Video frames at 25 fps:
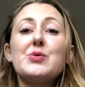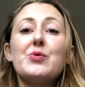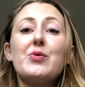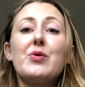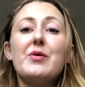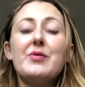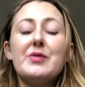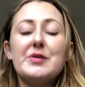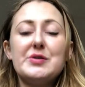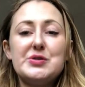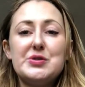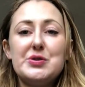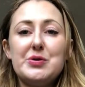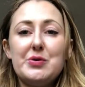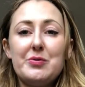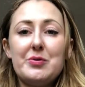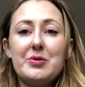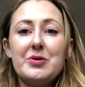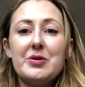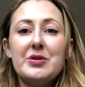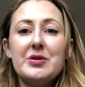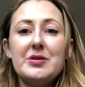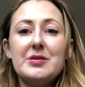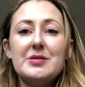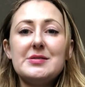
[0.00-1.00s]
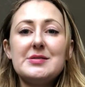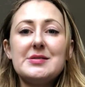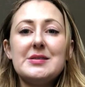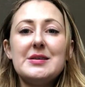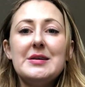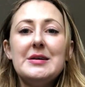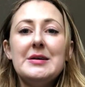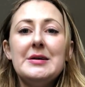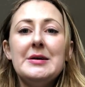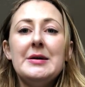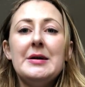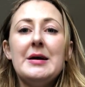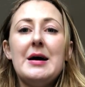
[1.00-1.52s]
or the tuners.
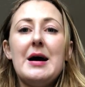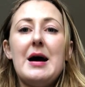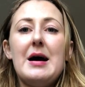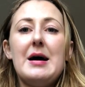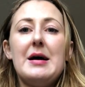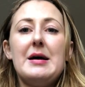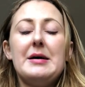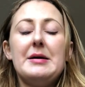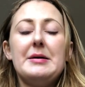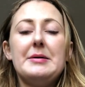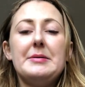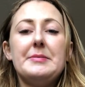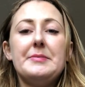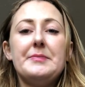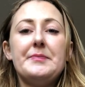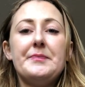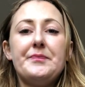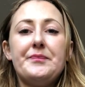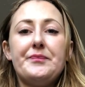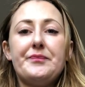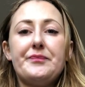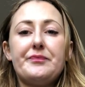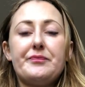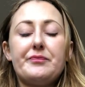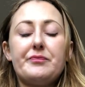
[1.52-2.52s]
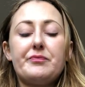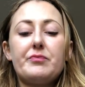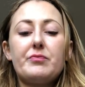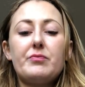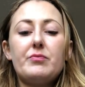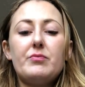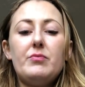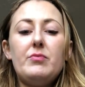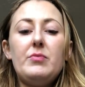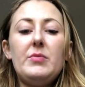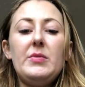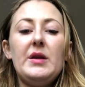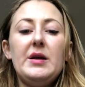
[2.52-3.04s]

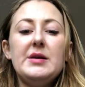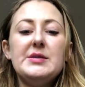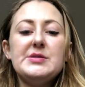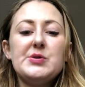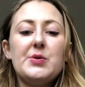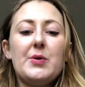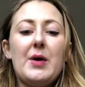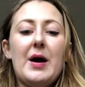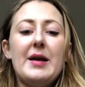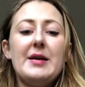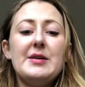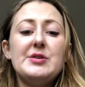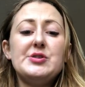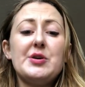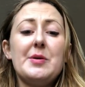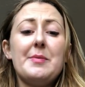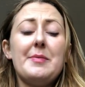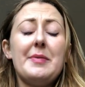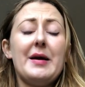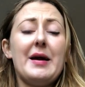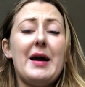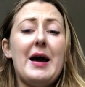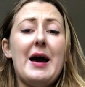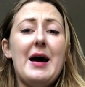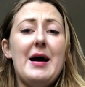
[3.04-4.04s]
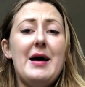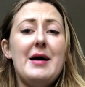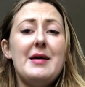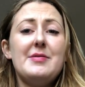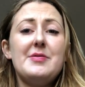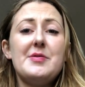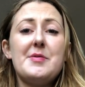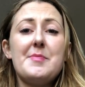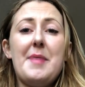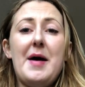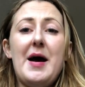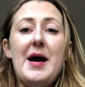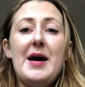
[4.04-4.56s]
So kind of jumping ahead,
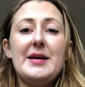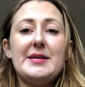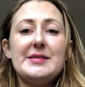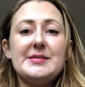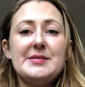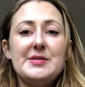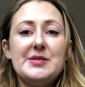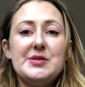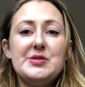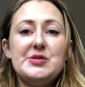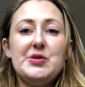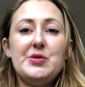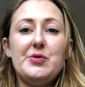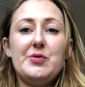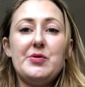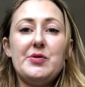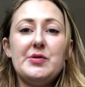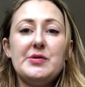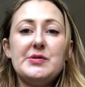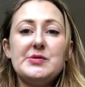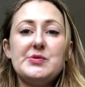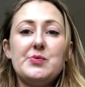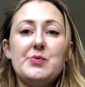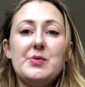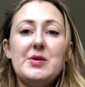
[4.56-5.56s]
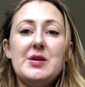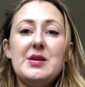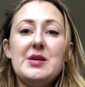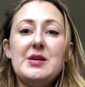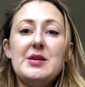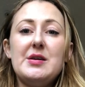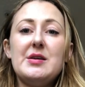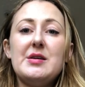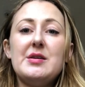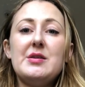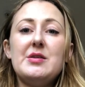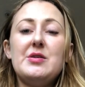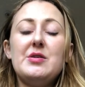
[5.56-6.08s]
the pegs and the tuners,
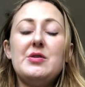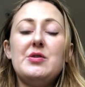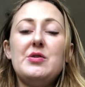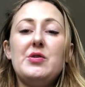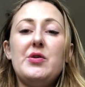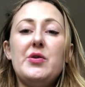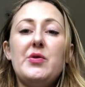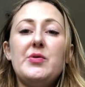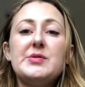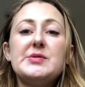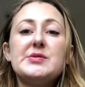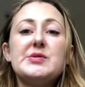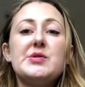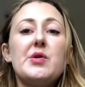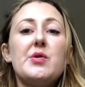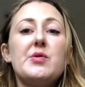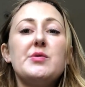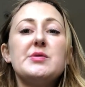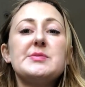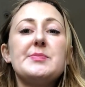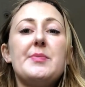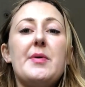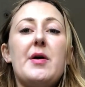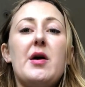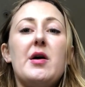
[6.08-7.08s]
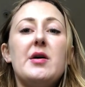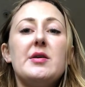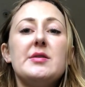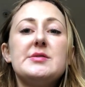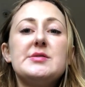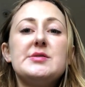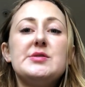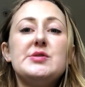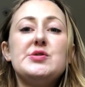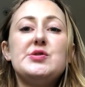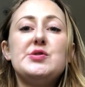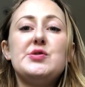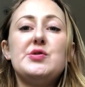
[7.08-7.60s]
we use those
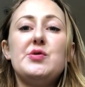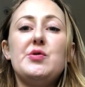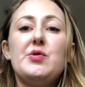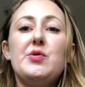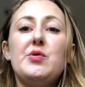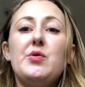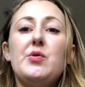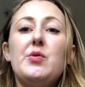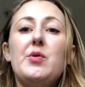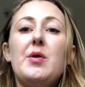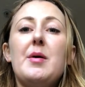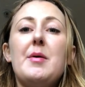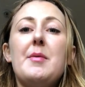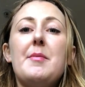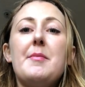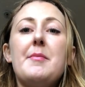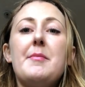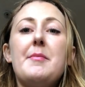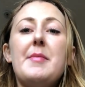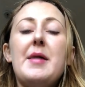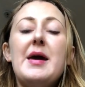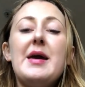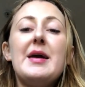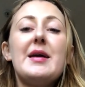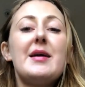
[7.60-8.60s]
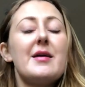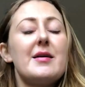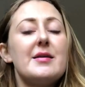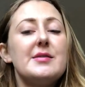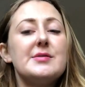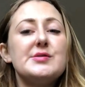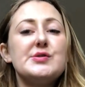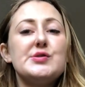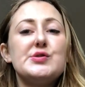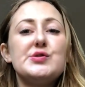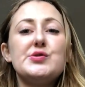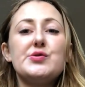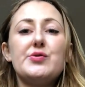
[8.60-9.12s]
parts to make a
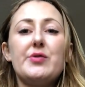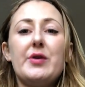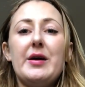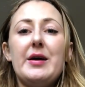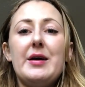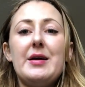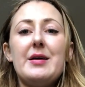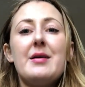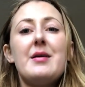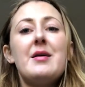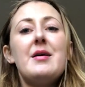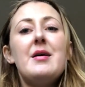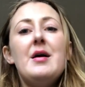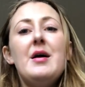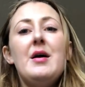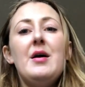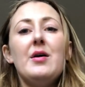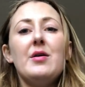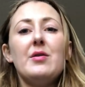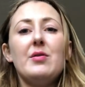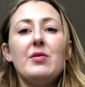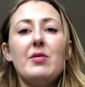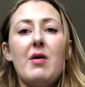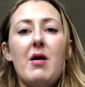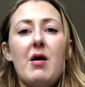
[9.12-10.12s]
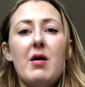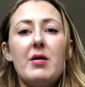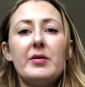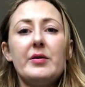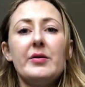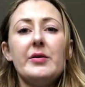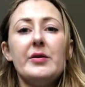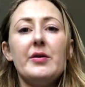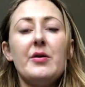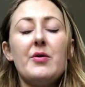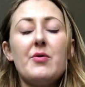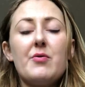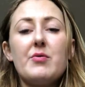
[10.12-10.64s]
string
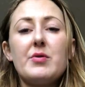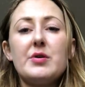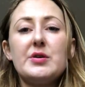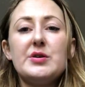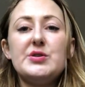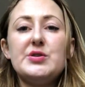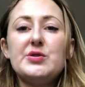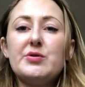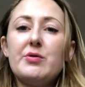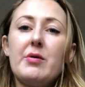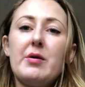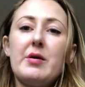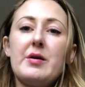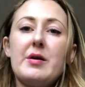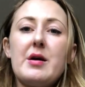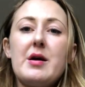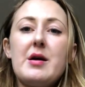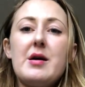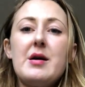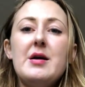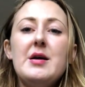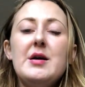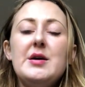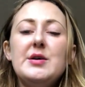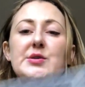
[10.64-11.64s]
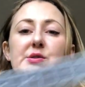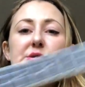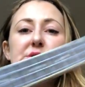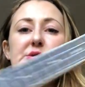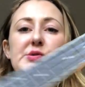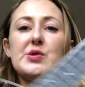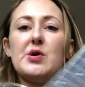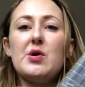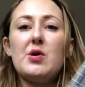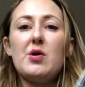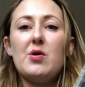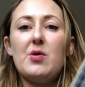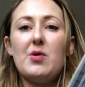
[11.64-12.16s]
longer or shorter.
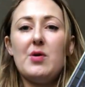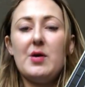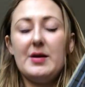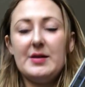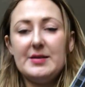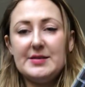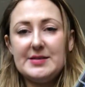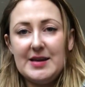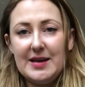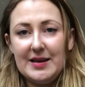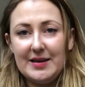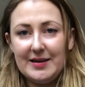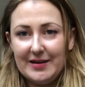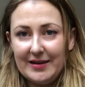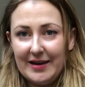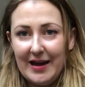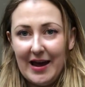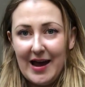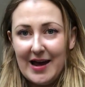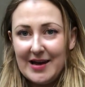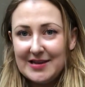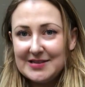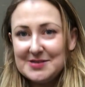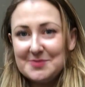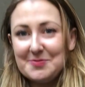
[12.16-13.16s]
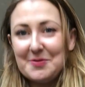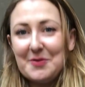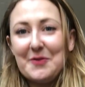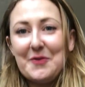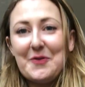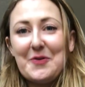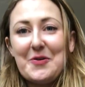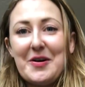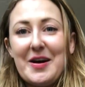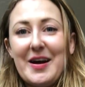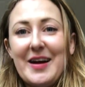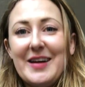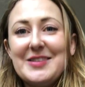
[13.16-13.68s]
So take a guess
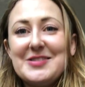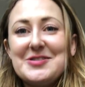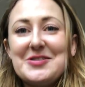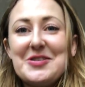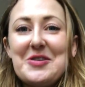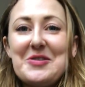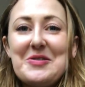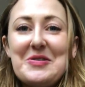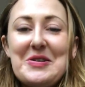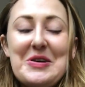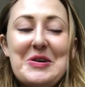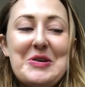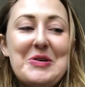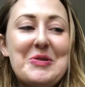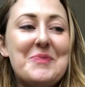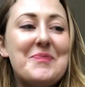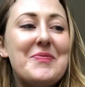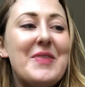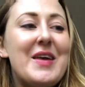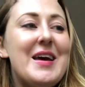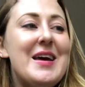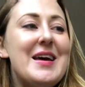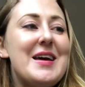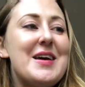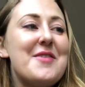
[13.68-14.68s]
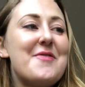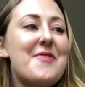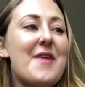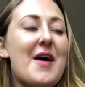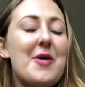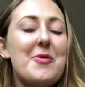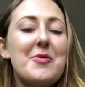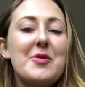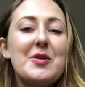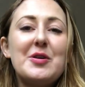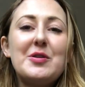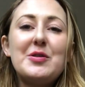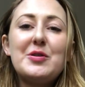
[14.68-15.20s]
before I show you. If I
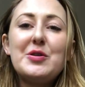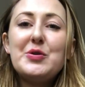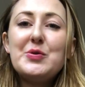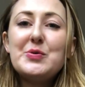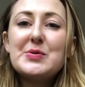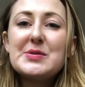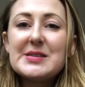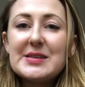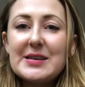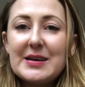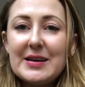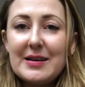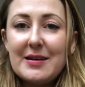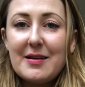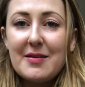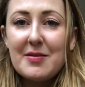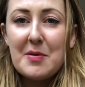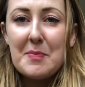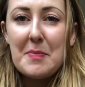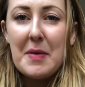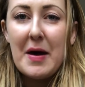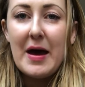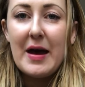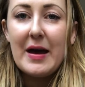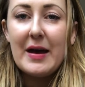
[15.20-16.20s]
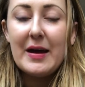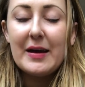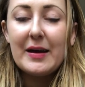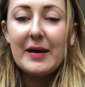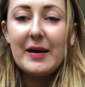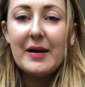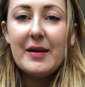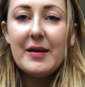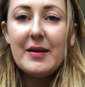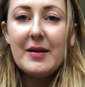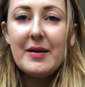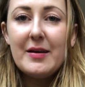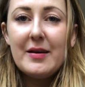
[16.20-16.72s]
were to loosen the
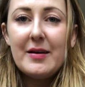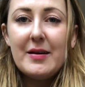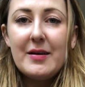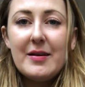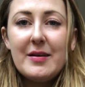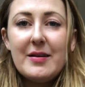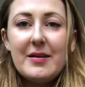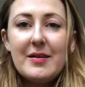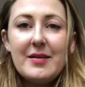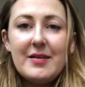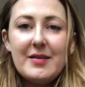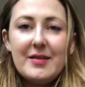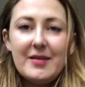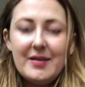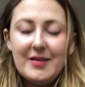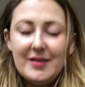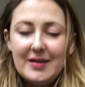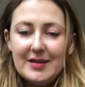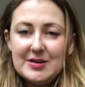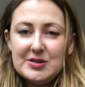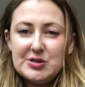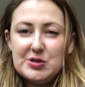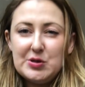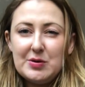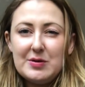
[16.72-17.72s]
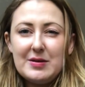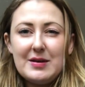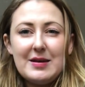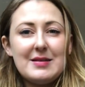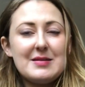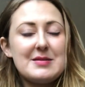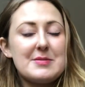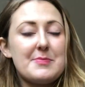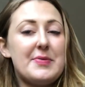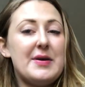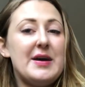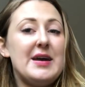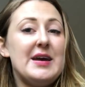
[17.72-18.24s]
peg, do you think
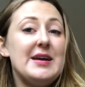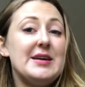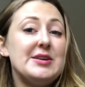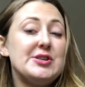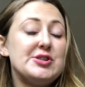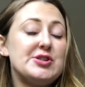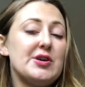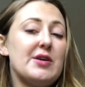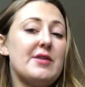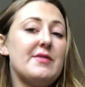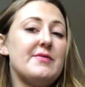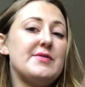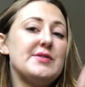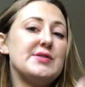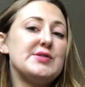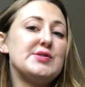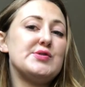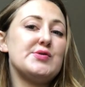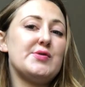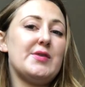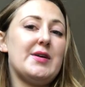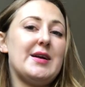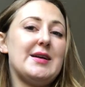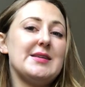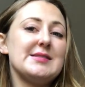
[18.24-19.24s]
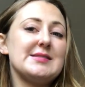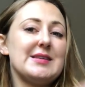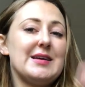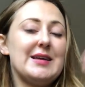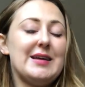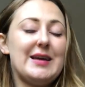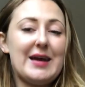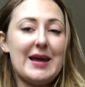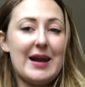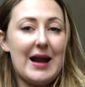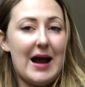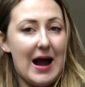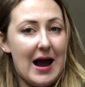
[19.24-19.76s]
the pitch of the string is going
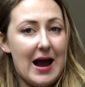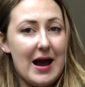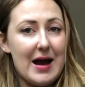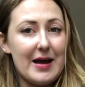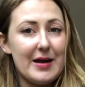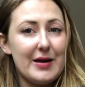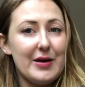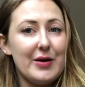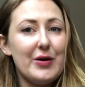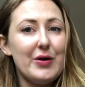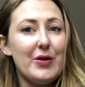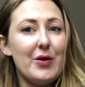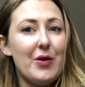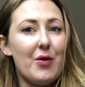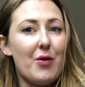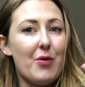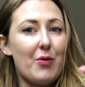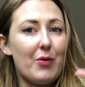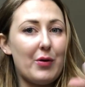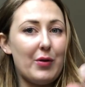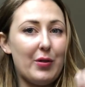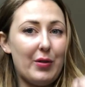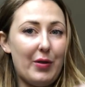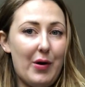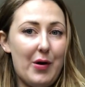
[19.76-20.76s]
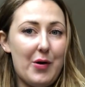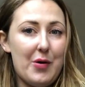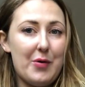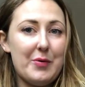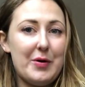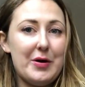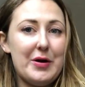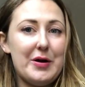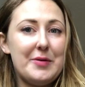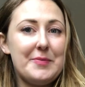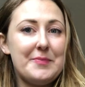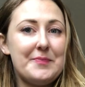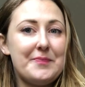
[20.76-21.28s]
to get higher or
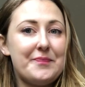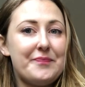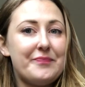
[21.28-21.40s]
lower?